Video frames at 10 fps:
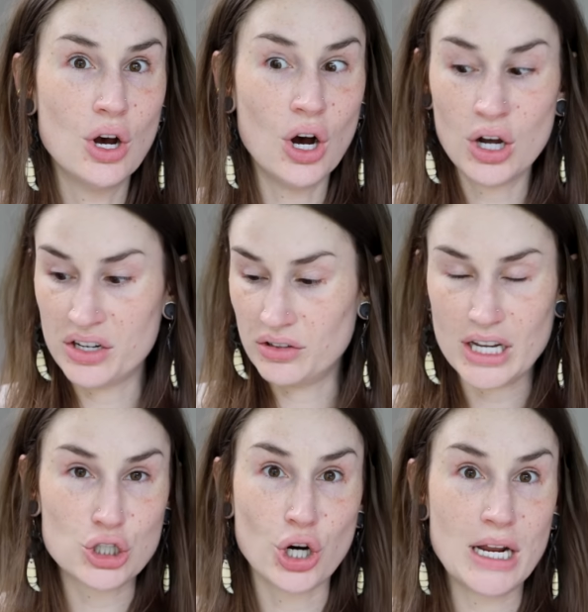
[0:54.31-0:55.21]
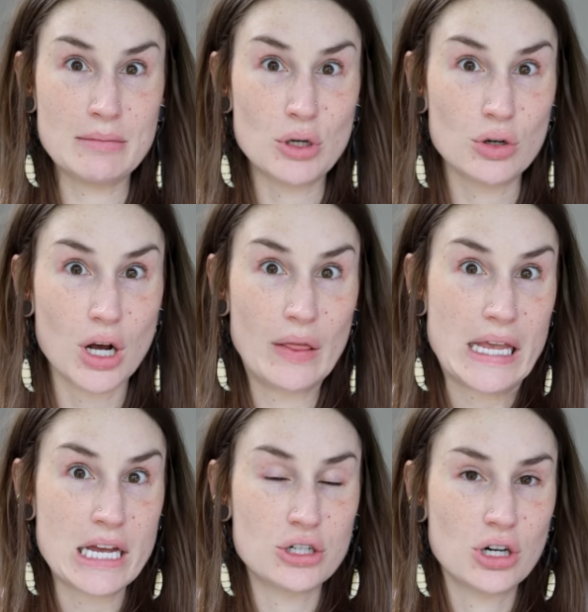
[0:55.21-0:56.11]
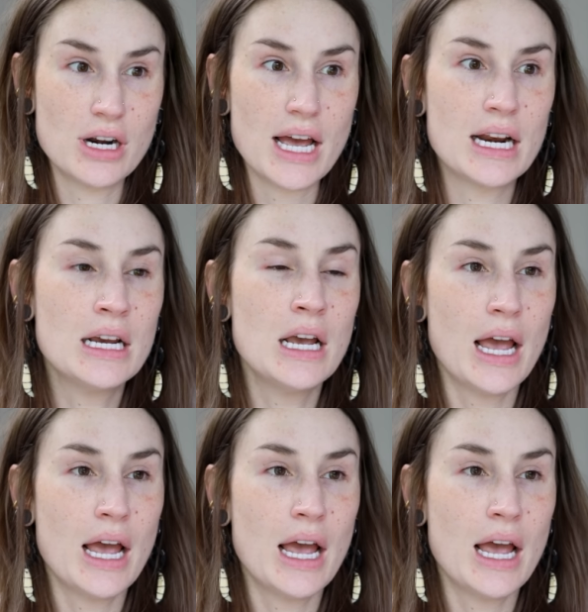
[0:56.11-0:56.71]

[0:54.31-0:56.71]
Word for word: on like TrendMood on the internet.